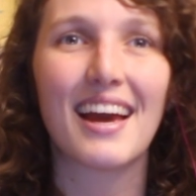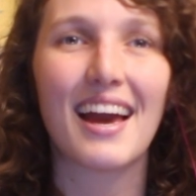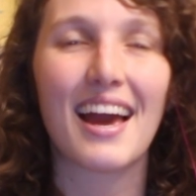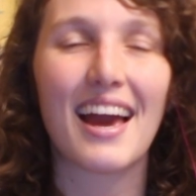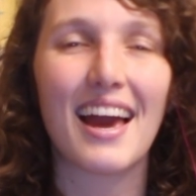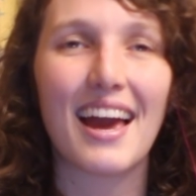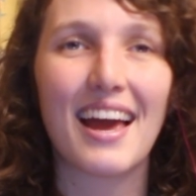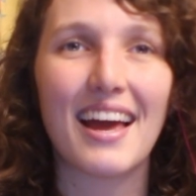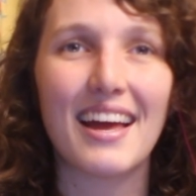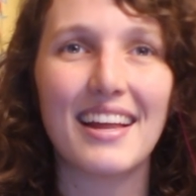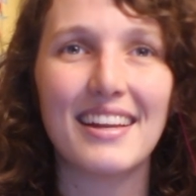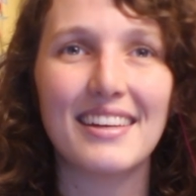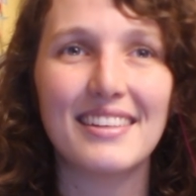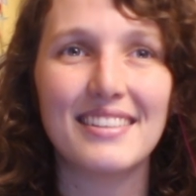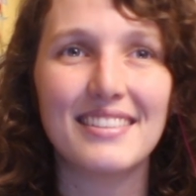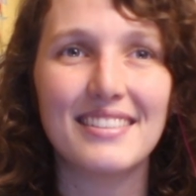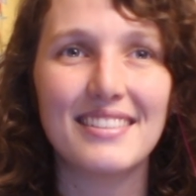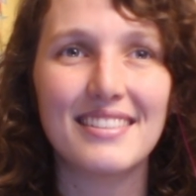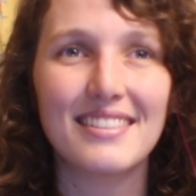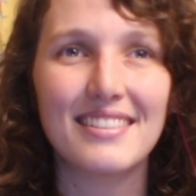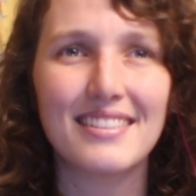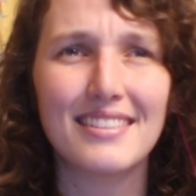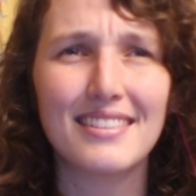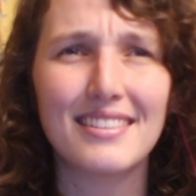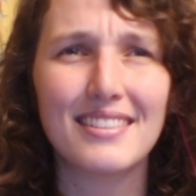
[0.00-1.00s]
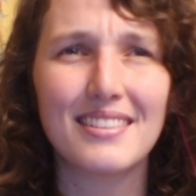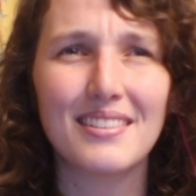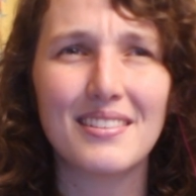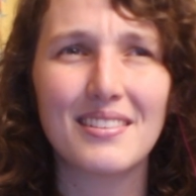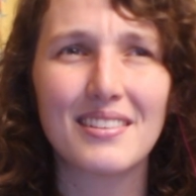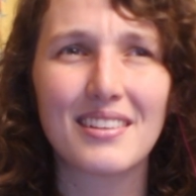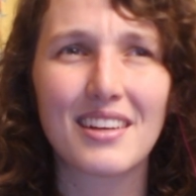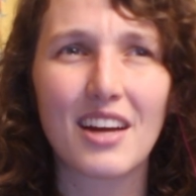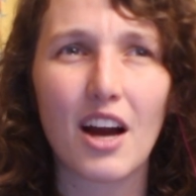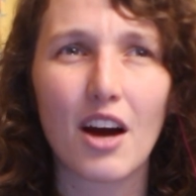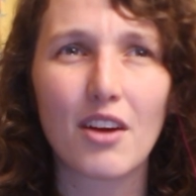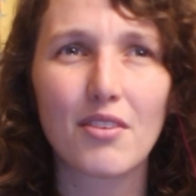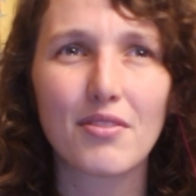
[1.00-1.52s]
And
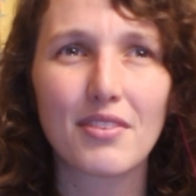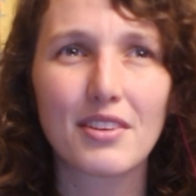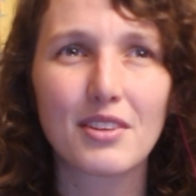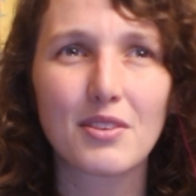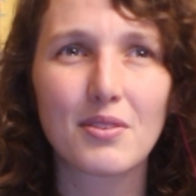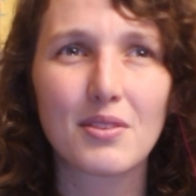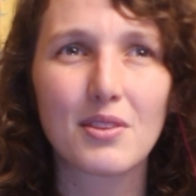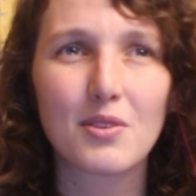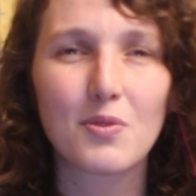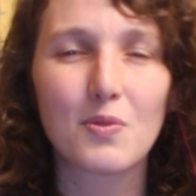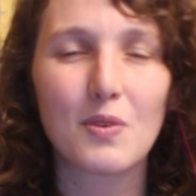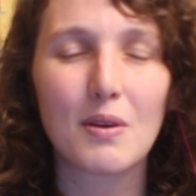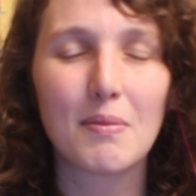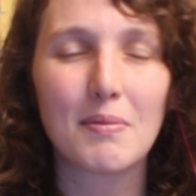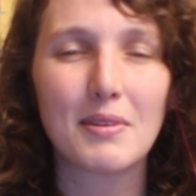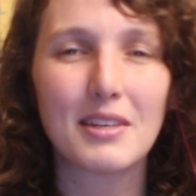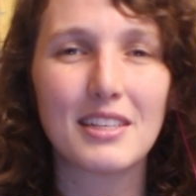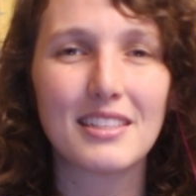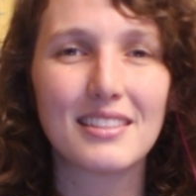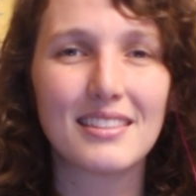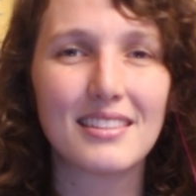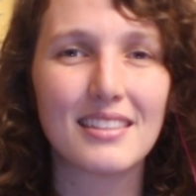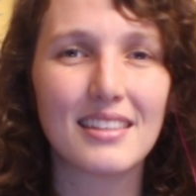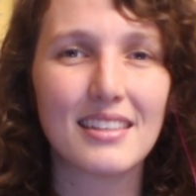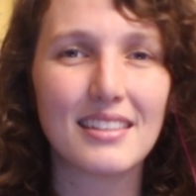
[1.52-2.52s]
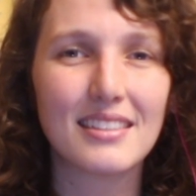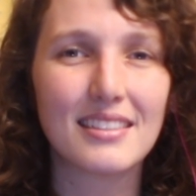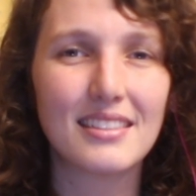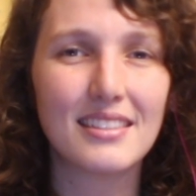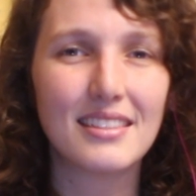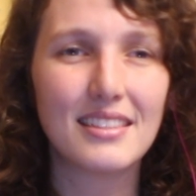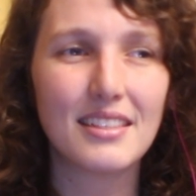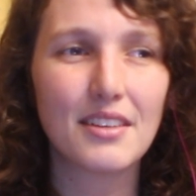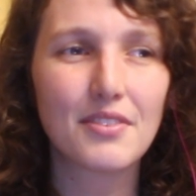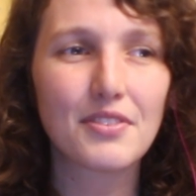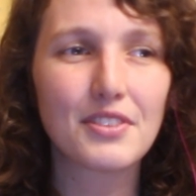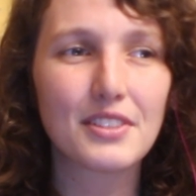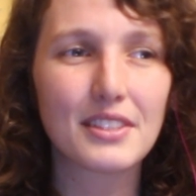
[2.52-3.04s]
conflict with the women is
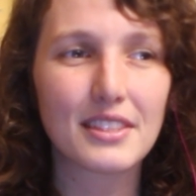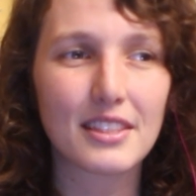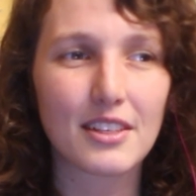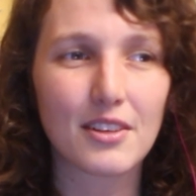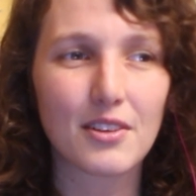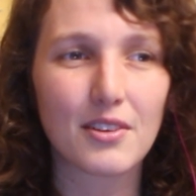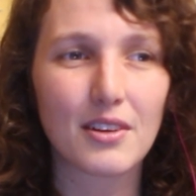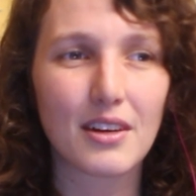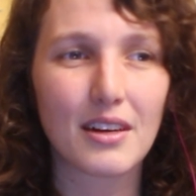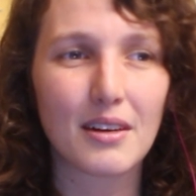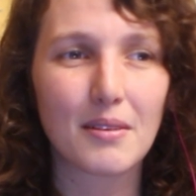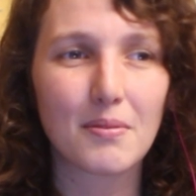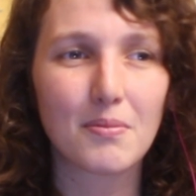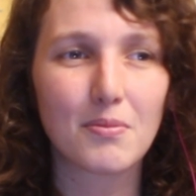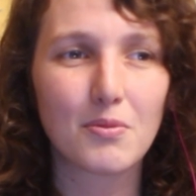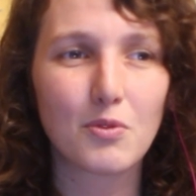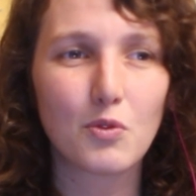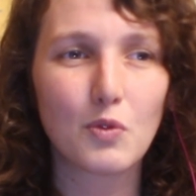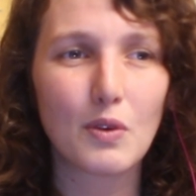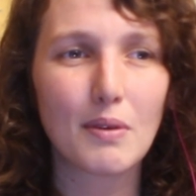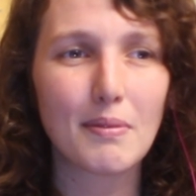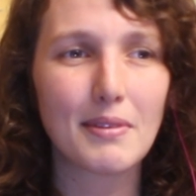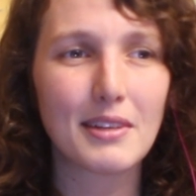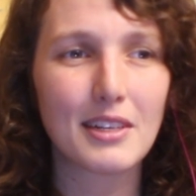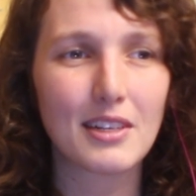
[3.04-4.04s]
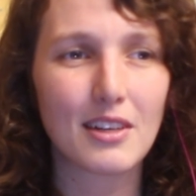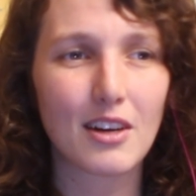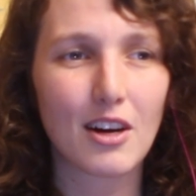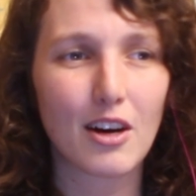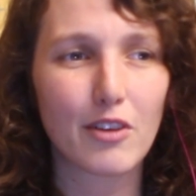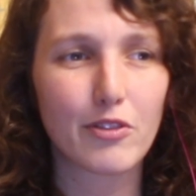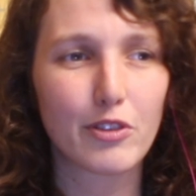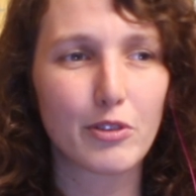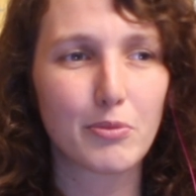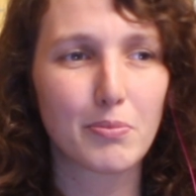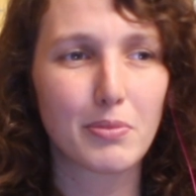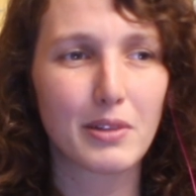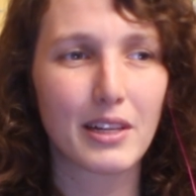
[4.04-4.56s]
different though. Women
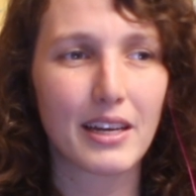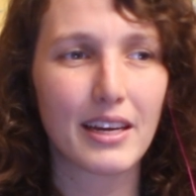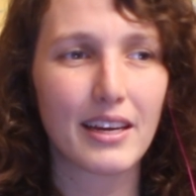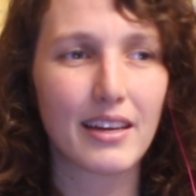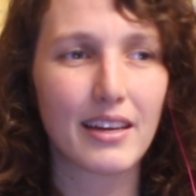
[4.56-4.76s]
often